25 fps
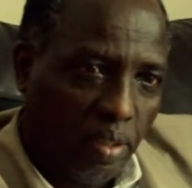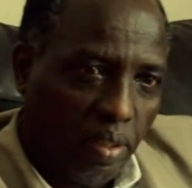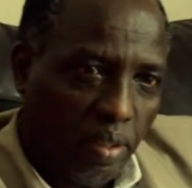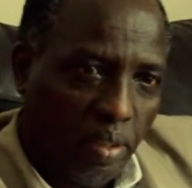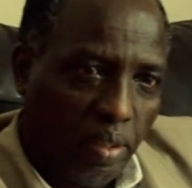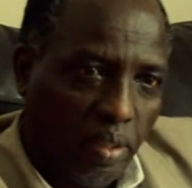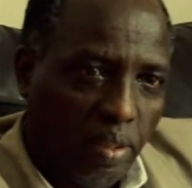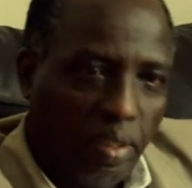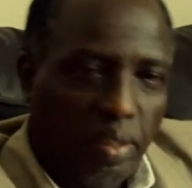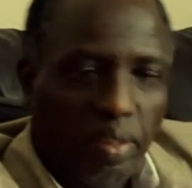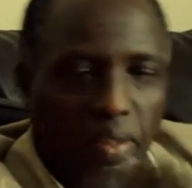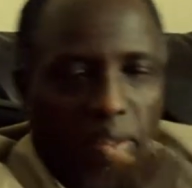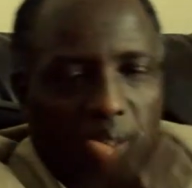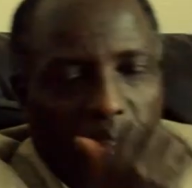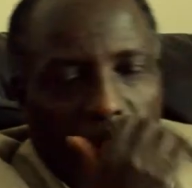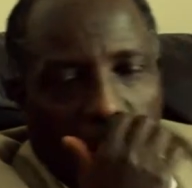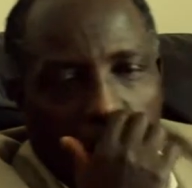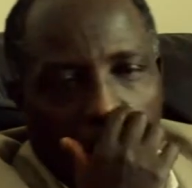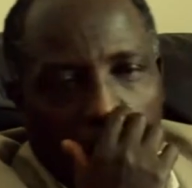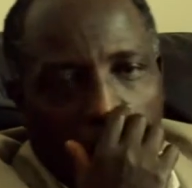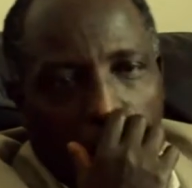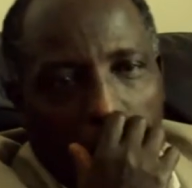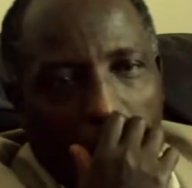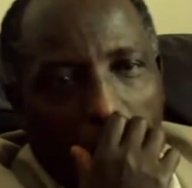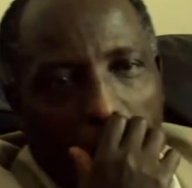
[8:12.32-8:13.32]
You
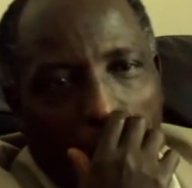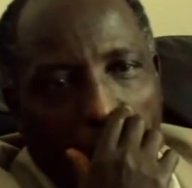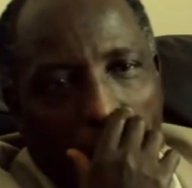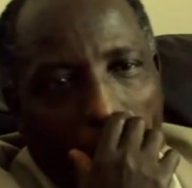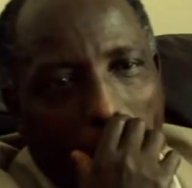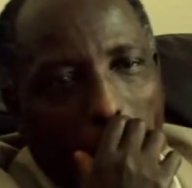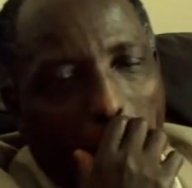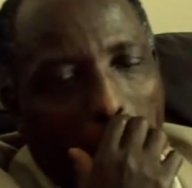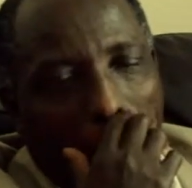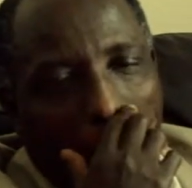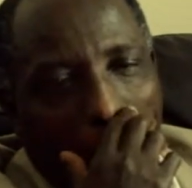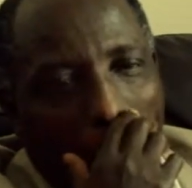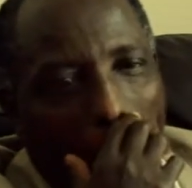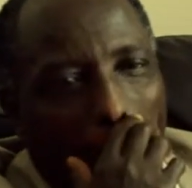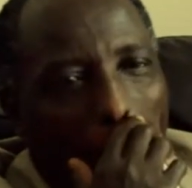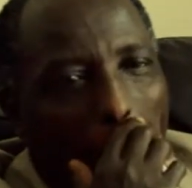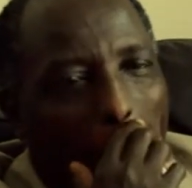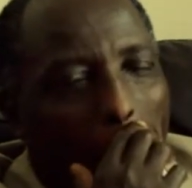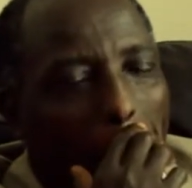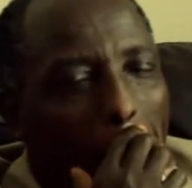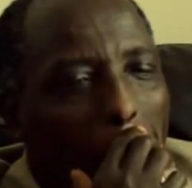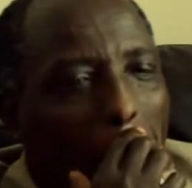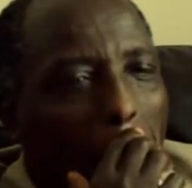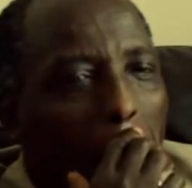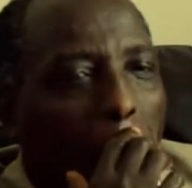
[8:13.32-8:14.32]
can
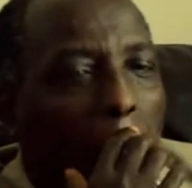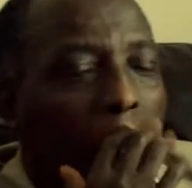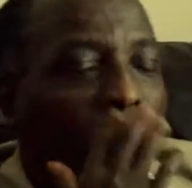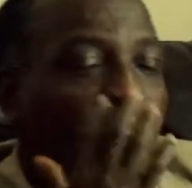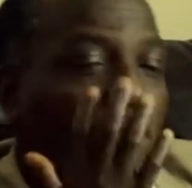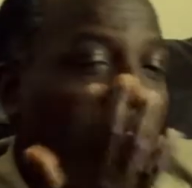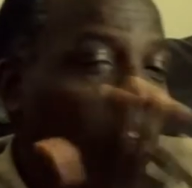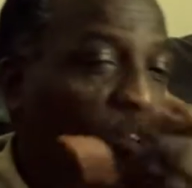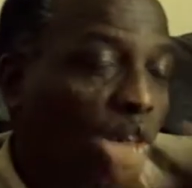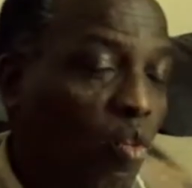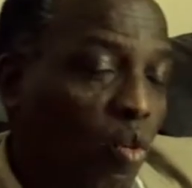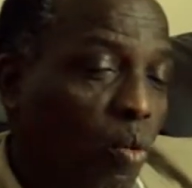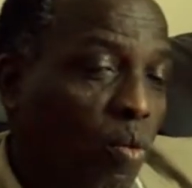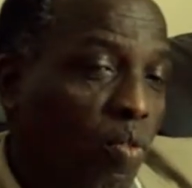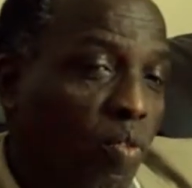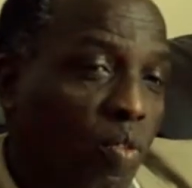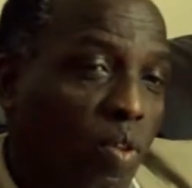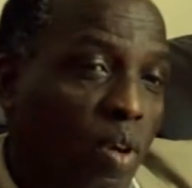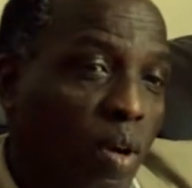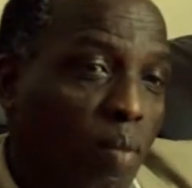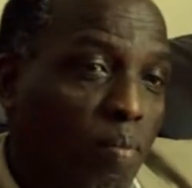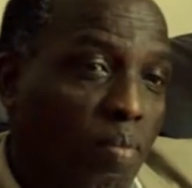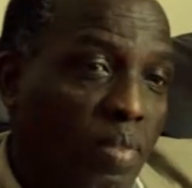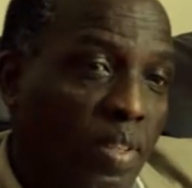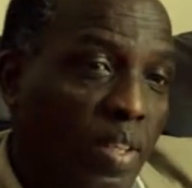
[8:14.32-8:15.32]
kill and
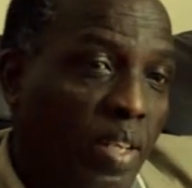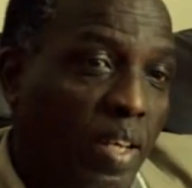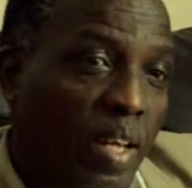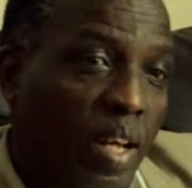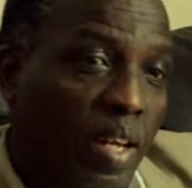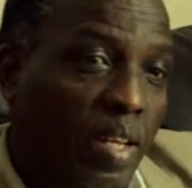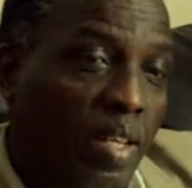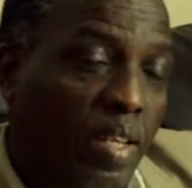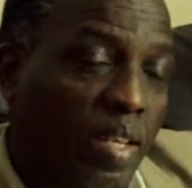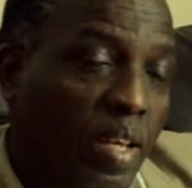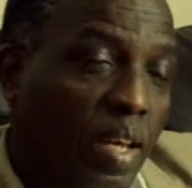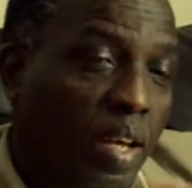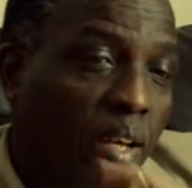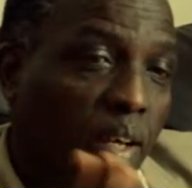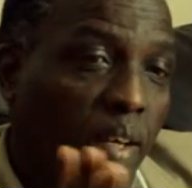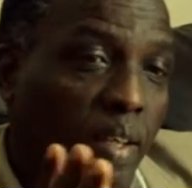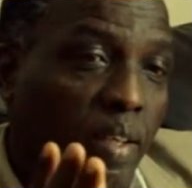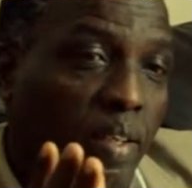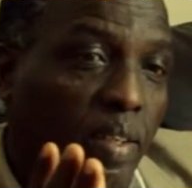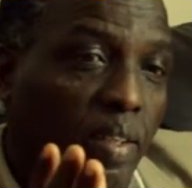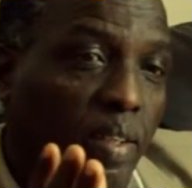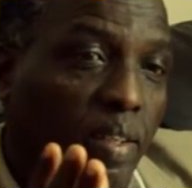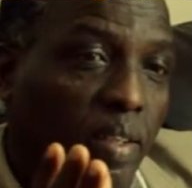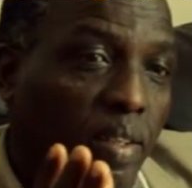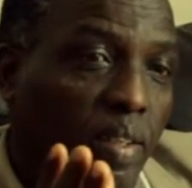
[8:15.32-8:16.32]
kill, but you
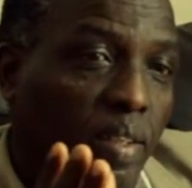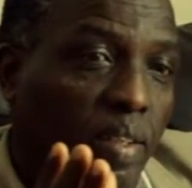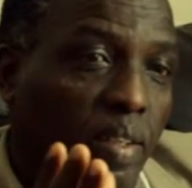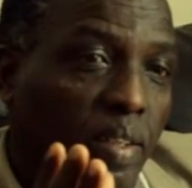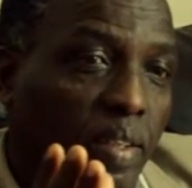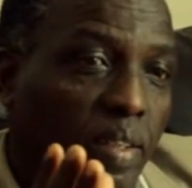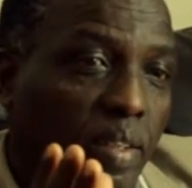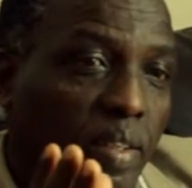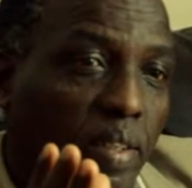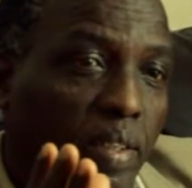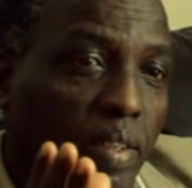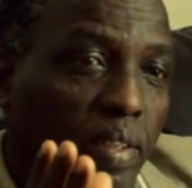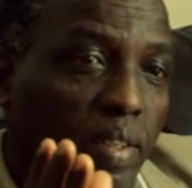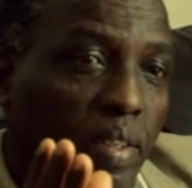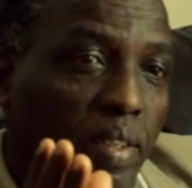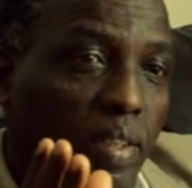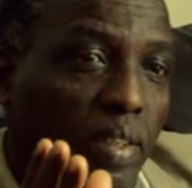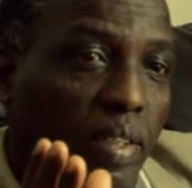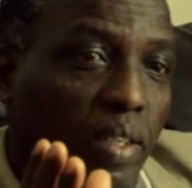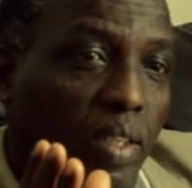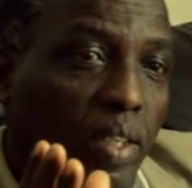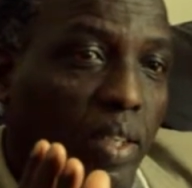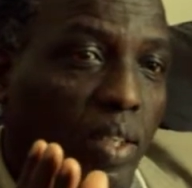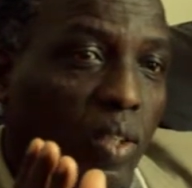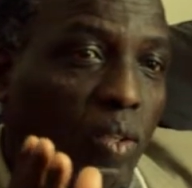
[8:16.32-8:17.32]
will never
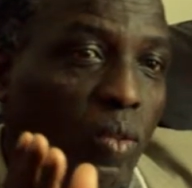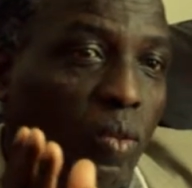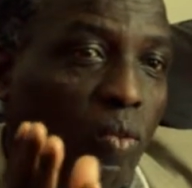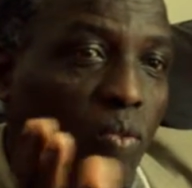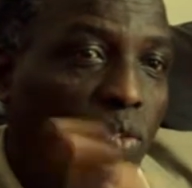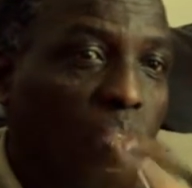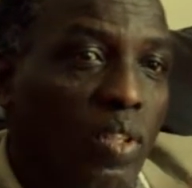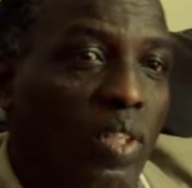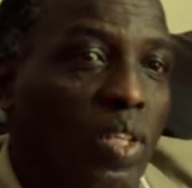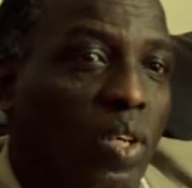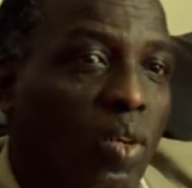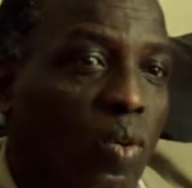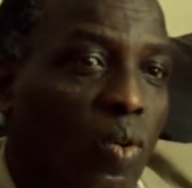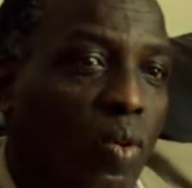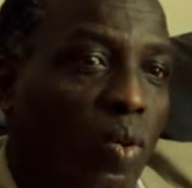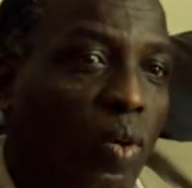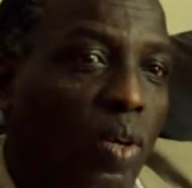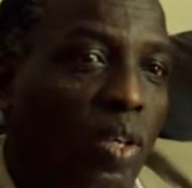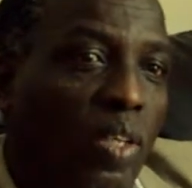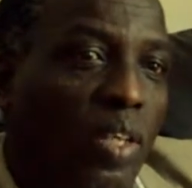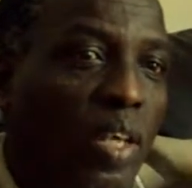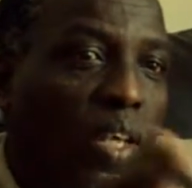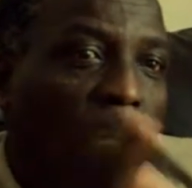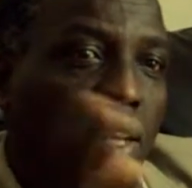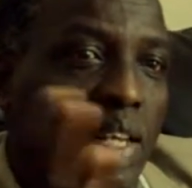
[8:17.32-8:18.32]
finish
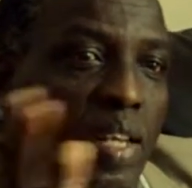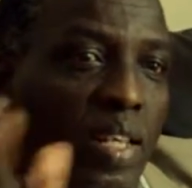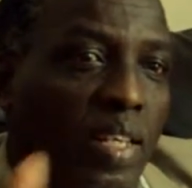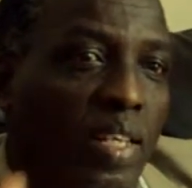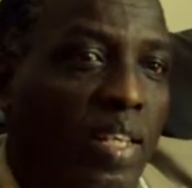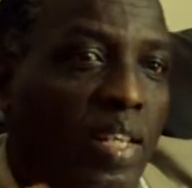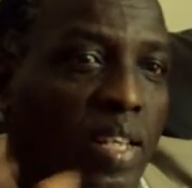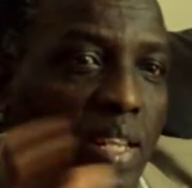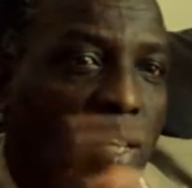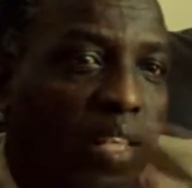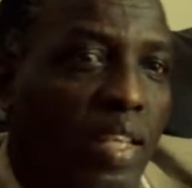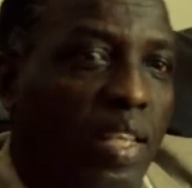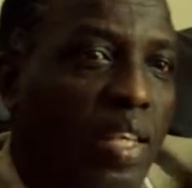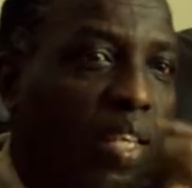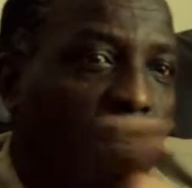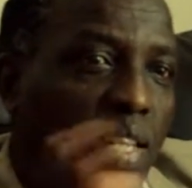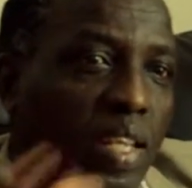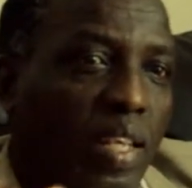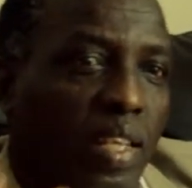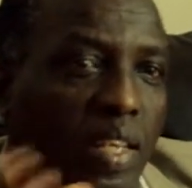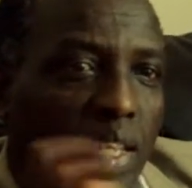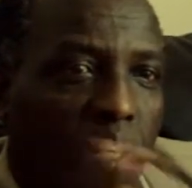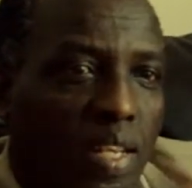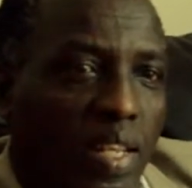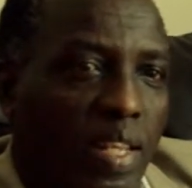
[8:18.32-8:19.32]

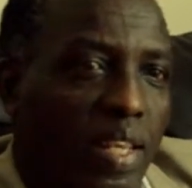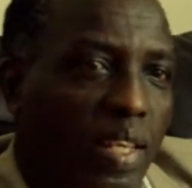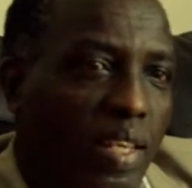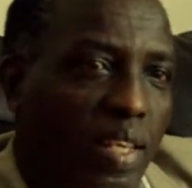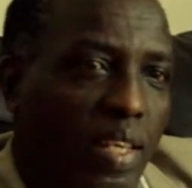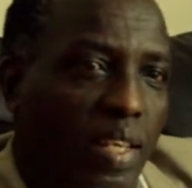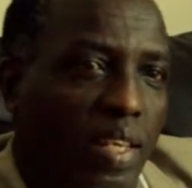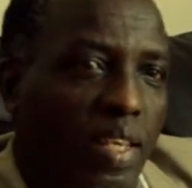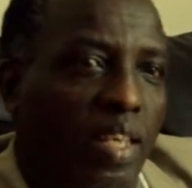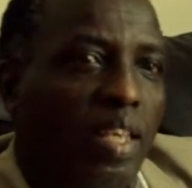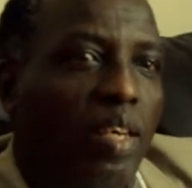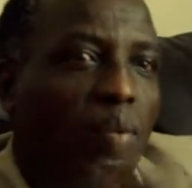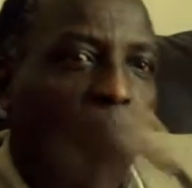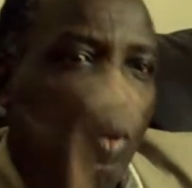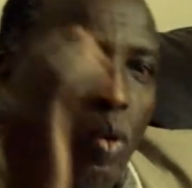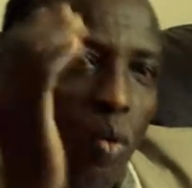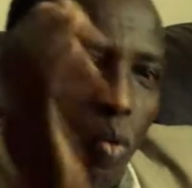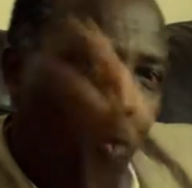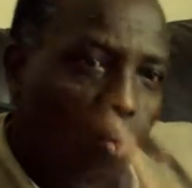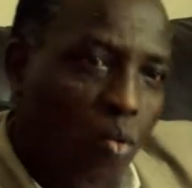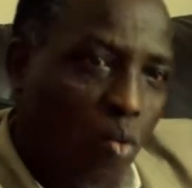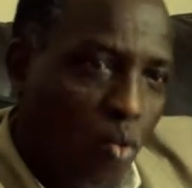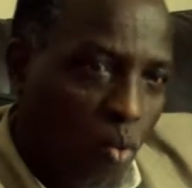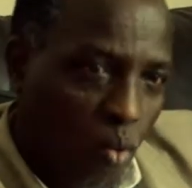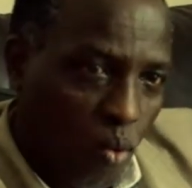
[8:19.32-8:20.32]
the
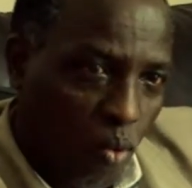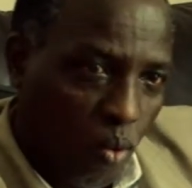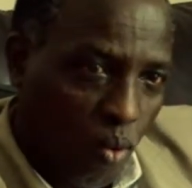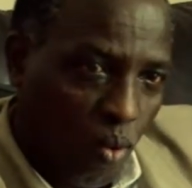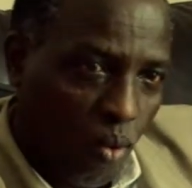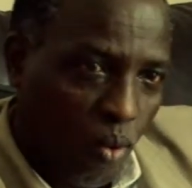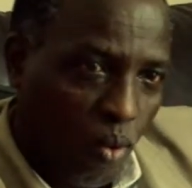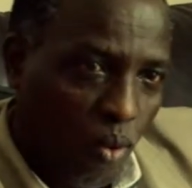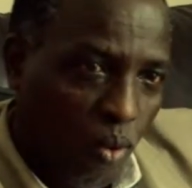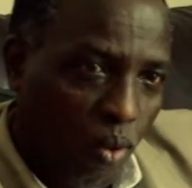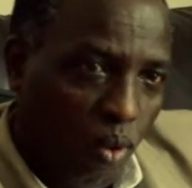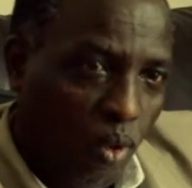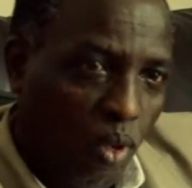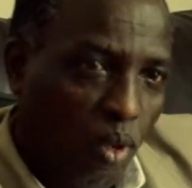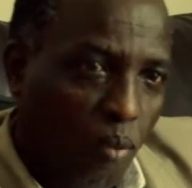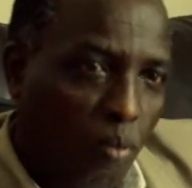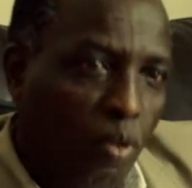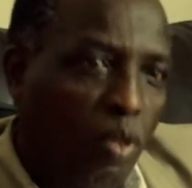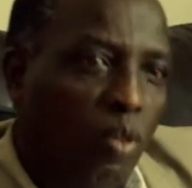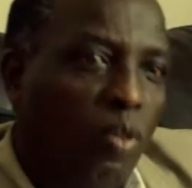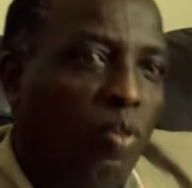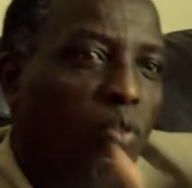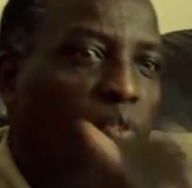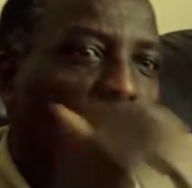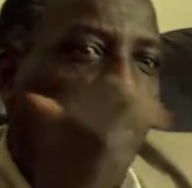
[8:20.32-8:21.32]
people from
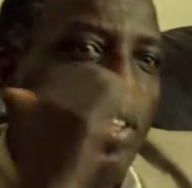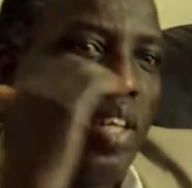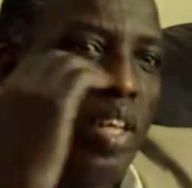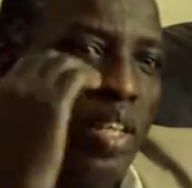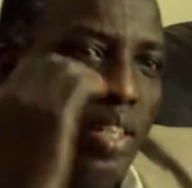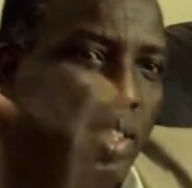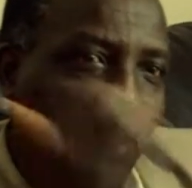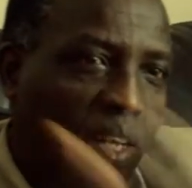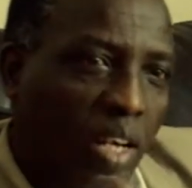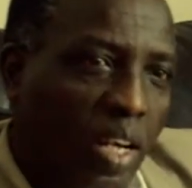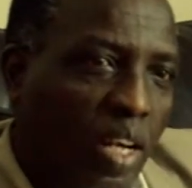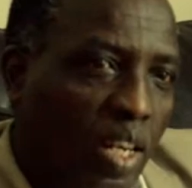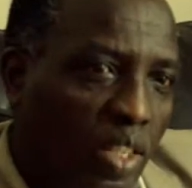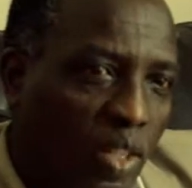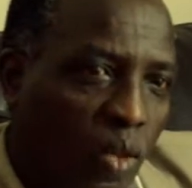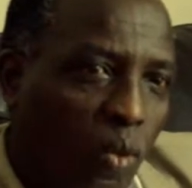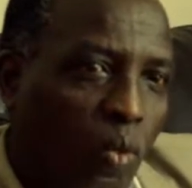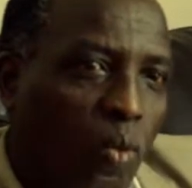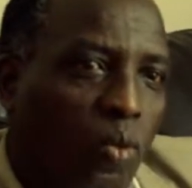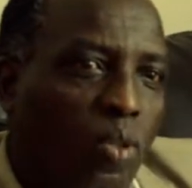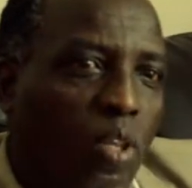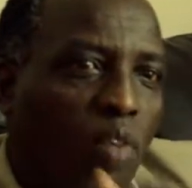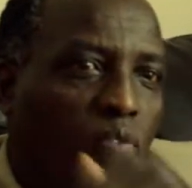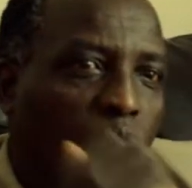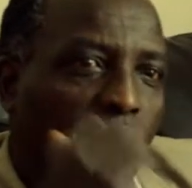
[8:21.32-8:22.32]
one ethnic group.
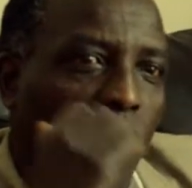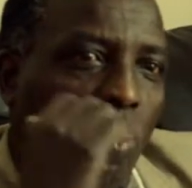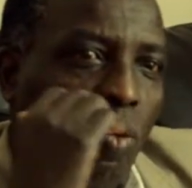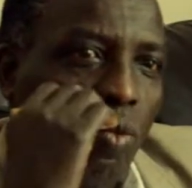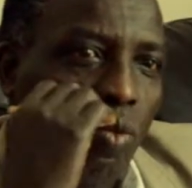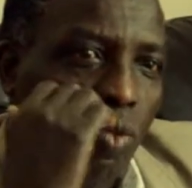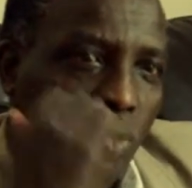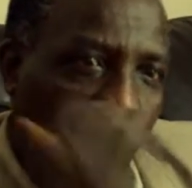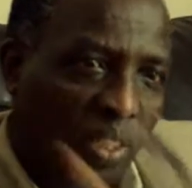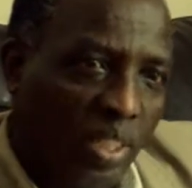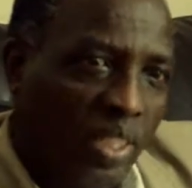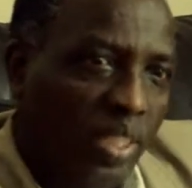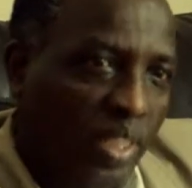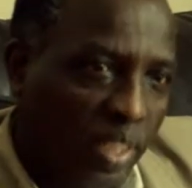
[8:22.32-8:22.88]
You cannot.